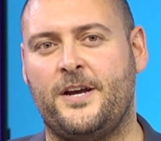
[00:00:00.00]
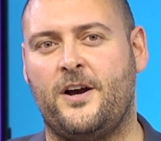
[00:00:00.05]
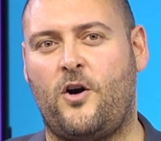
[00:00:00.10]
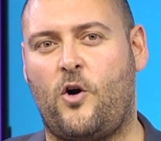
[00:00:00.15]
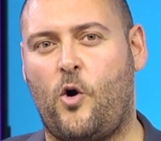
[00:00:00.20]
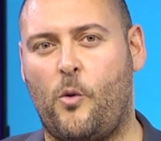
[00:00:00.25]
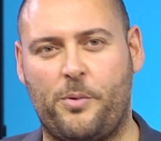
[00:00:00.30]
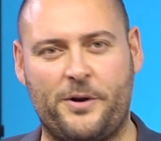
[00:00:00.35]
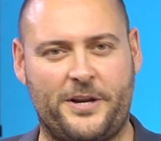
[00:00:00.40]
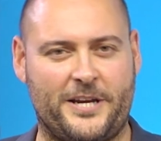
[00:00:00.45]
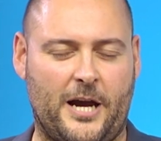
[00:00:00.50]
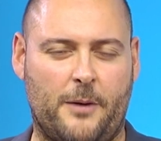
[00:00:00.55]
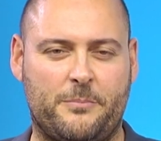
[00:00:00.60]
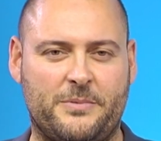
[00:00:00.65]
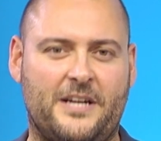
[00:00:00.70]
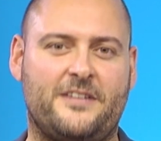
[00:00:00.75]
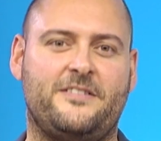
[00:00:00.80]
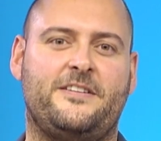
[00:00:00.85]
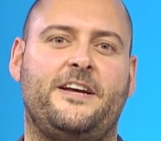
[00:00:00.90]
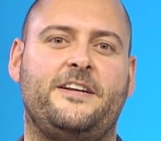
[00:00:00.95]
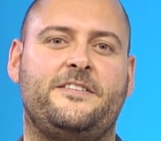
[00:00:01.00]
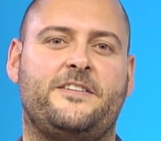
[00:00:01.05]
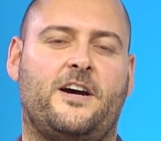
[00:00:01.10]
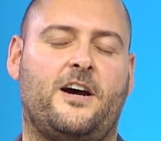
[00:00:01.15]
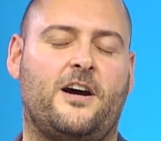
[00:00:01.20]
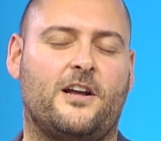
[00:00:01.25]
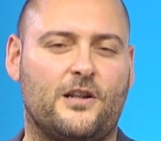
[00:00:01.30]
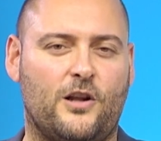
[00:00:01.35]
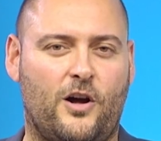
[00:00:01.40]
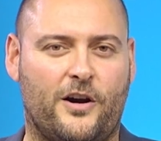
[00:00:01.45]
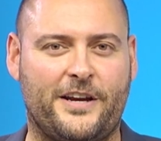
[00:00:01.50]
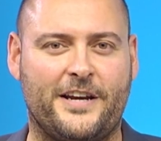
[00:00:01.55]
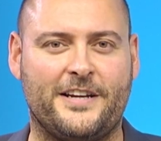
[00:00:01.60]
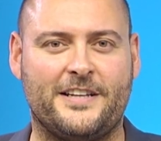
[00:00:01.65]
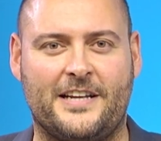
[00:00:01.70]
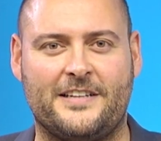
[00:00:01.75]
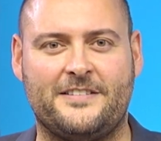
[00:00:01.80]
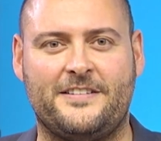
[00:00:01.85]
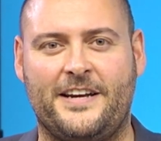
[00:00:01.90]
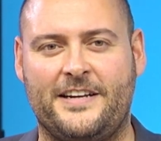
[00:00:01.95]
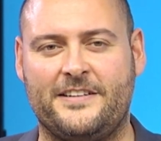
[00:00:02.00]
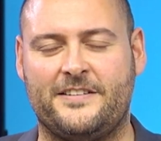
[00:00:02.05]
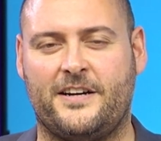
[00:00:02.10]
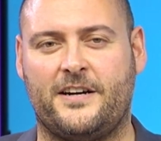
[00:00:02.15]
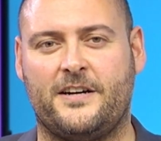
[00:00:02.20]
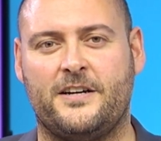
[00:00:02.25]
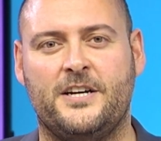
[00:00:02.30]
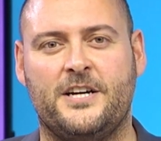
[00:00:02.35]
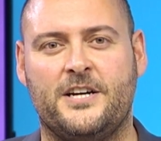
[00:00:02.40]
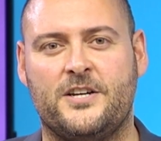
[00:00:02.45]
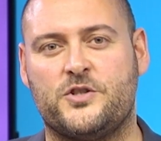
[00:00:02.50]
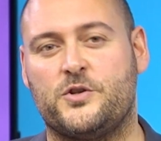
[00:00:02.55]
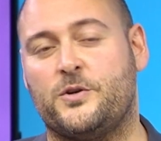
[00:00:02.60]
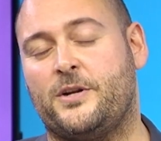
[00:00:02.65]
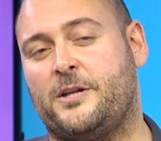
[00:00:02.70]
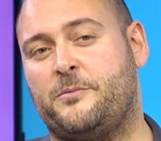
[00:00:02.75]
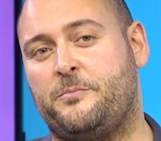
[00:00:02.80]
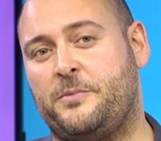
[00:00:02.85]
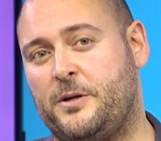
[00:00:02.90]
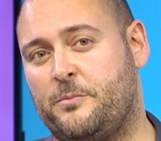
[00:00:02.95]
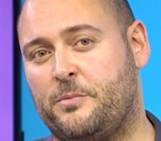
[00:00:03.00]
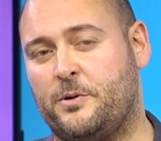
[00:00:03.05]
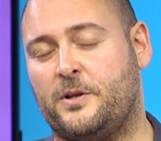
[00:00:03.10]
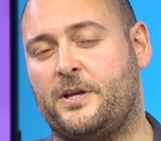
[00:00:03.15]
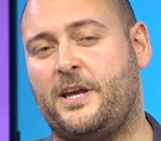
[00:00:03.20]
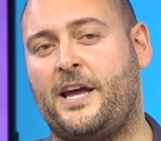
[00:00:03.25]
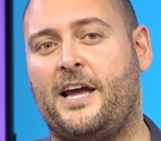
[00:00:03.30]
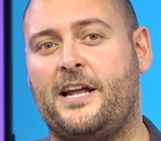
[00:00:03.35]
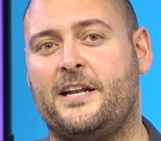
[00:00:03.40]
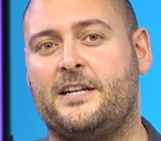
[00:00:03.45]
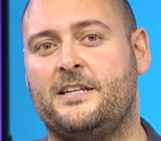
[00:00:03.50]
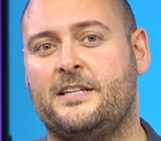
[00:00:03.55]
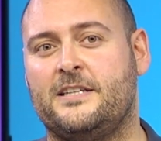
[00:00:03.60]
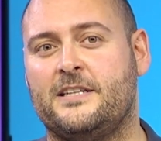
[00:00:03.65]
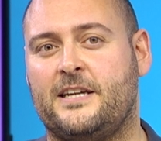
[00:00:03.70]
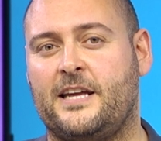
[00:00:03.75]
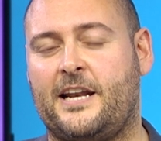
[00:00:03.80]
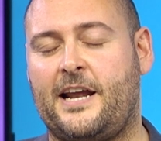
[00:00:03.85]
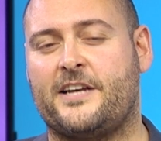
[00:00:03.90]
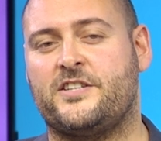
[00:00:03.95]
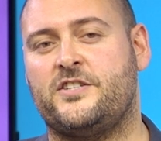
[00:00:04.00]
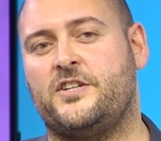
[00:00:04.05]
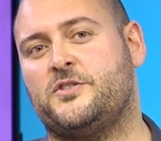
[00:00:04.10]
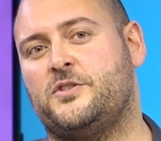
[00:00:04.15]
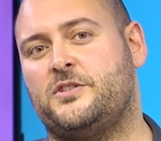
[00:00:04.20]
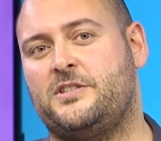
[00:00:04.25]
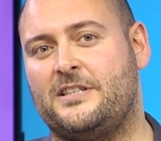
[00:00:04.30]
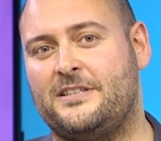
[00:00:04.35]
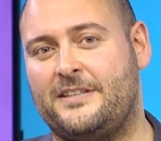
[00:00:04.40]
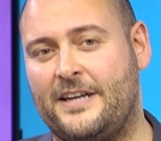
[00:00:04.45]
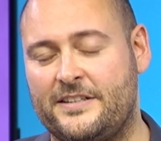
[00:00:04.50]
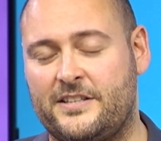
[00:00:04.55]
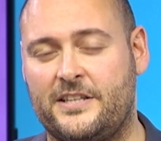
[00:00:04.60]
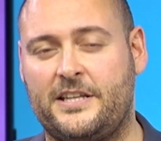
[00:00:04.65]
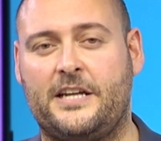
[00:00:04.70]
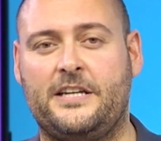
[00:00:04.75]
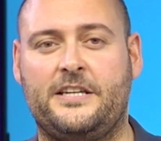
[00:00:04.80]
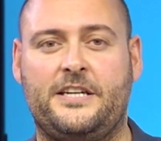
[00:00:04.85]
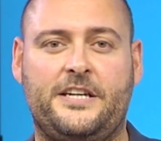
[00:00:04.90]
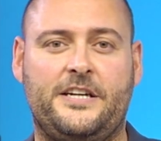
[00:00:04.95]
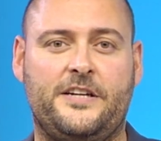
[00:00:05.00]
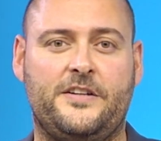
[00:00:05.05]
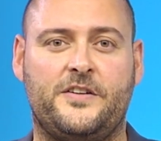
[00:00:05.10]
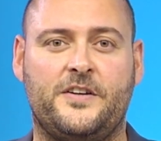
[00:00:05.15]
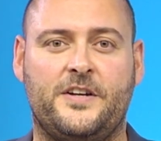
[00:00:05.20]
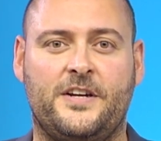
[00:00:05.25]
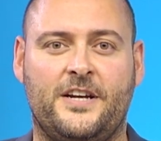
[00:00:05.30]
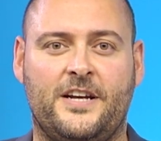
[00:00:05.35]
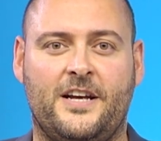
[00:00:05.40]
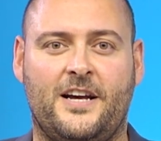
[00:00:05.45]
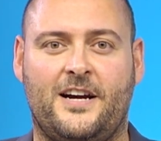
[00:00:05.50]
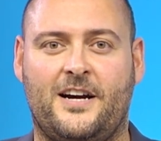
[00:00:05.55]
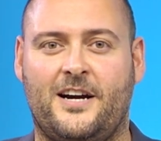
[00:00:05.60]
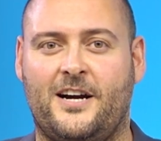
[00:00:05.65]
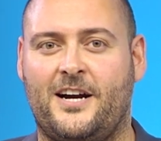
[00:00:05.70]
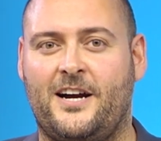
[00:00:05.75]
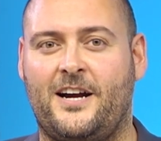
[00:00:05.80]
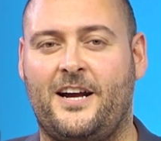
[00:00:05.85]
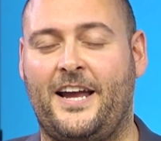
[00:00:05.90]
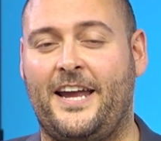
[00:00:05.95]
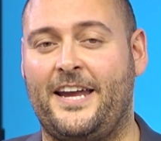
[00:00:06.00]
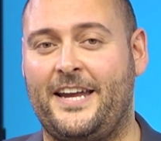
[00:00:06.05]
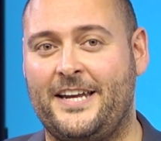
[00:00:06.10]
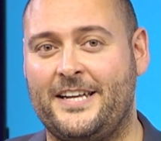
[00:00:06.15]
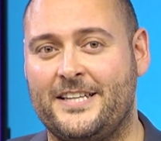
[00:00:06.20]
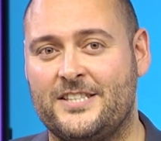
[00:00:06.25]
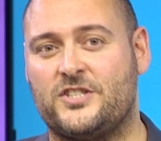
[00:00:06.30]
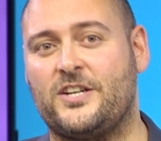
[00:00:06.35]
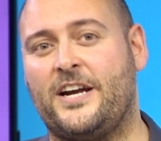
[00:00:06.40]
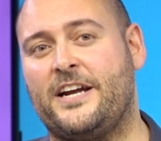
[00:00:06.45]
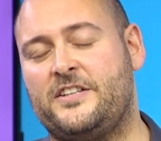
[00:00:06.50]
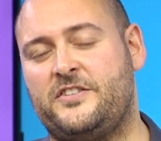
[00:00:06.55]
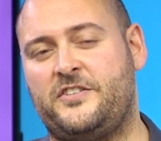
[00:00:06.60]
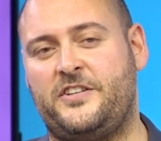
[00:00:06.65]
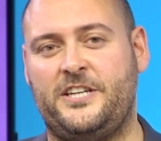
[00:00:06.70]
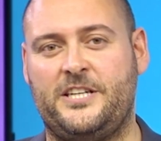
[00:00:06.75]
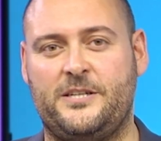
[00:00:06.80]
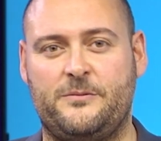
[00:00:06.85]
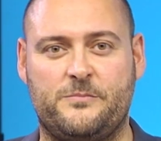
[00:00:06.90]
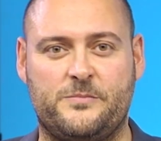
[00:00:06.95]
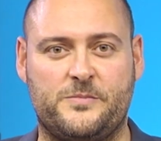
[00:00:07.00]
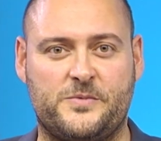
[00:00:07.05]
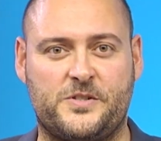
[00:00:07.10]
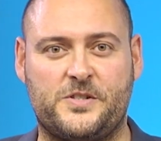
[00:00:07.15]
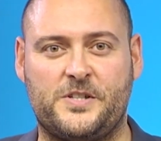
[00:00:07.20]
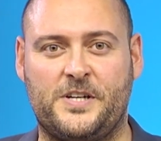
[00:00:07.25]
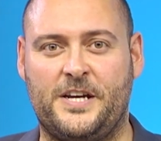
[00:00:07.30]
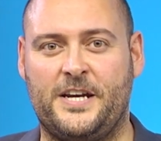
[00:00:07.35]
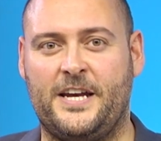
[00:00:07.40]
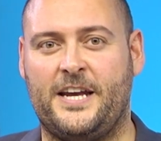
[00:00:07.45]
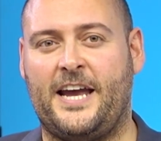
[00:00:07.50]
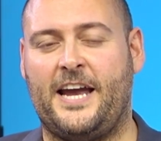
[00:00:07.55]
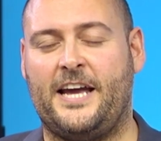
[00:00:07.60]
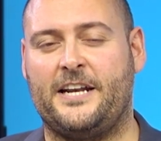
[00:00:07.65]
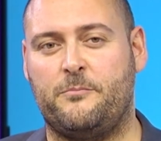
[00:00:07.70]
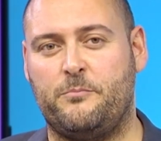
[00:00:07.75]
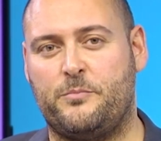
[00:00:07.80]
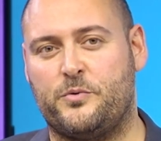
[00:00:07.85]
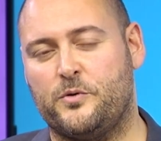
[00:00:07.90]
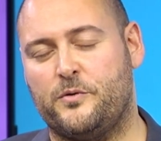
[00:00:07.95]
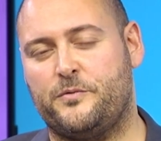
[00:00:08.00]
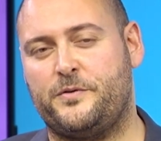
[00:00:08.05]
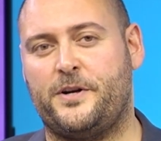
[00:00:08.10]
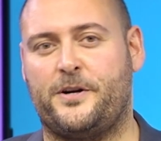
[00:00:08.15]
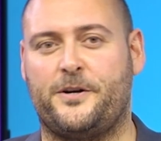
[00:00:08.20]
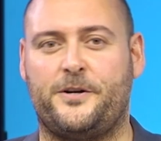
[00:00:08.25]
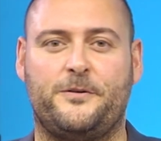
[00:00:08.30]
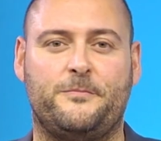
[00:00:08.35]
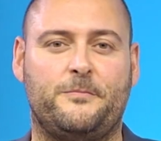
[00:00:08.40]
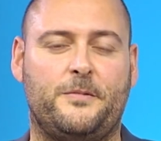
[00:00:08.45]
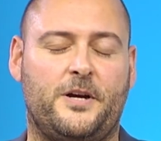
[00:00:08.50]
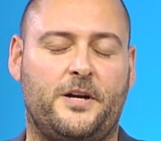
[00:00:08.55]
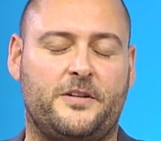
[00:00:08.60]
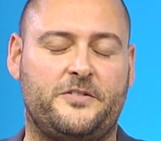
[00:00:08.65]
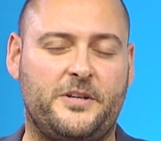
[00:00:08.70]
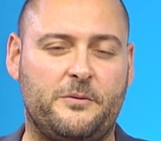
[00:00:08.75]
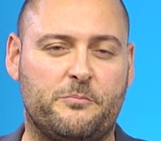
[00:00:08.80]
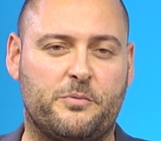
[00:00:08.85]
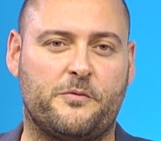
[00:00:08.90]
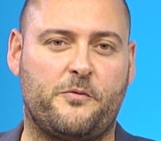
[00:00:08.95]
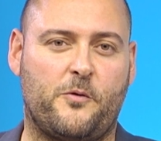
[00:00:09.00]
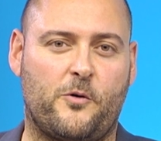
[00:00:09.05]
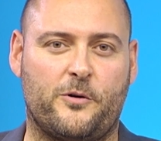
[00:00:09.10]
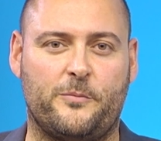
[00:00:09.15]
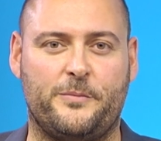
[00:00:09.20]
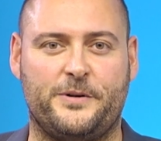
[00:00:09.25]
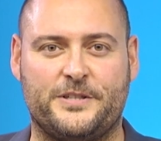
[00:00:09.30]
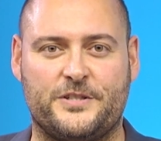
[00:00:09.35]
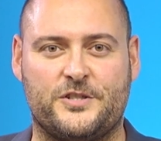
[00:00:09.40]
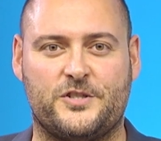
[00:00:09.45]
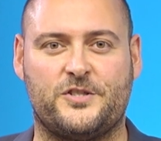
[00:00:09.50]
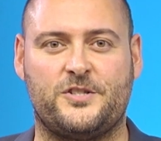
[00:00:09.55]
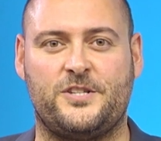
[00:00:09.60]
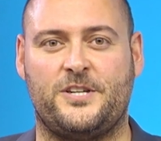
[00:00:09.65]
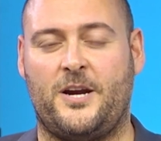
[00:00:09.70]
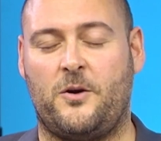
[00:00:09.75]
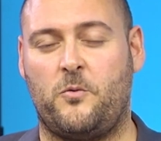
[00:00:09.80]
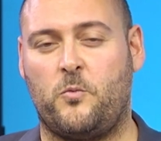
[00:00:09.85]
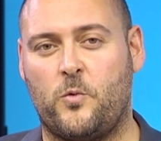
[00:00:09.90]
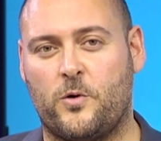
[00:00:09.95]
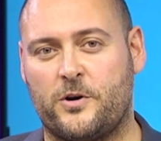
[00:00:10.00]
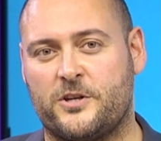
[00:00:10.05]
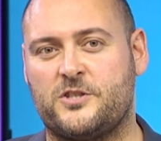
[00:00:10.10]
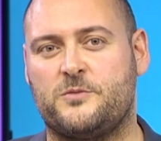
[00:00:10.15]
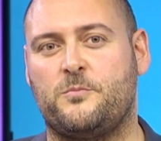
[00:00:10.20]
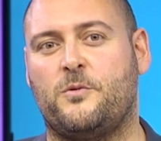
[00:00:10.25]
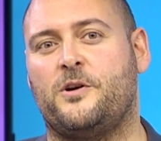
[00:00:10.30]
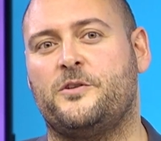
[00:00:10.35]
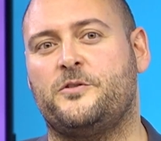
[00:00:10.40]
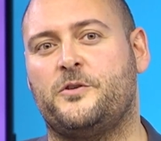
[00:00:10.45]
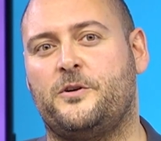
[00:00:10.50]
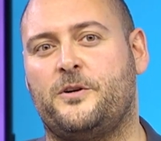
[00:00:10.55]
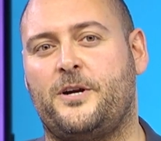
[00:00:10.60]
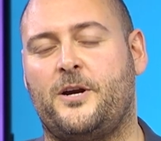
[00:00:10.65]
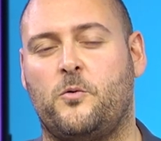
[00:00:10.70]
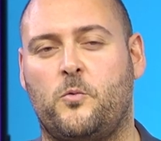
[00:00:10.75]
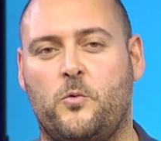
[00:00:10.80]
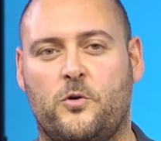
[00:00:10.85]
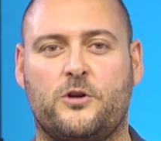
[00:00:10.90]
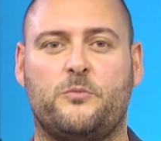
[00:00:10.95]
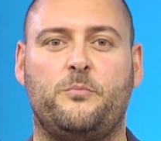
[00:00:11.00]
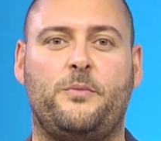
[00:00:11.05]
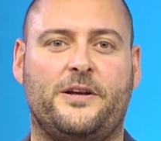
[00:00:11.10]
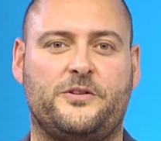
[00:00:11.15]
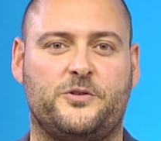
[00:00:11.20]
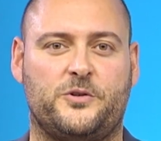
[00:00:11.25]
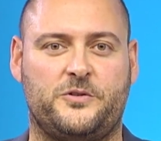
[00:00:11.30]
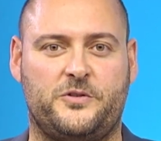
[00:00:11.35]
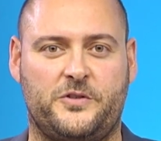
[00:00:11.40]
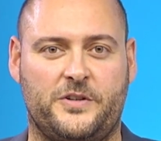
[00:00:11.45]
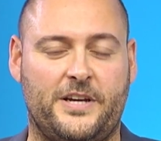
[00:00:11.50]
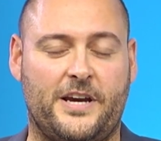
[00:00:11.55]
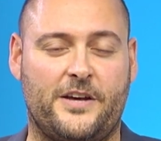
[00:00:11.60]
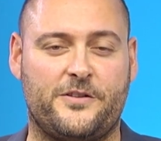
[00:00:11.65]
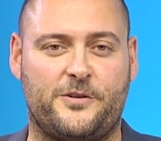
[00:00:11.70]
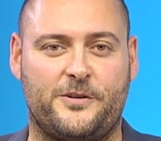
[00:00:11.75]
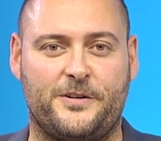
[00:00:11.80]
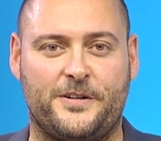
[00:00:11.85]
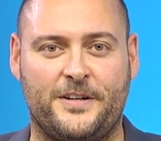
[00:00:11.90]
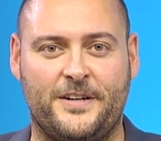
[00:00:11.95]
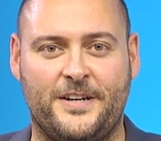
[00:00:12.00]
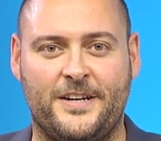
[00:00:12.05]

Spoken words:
opening up that data, unlocking that data, so that people can get access to the data they need inside Teams and improve their team performance and work smarter and work better together.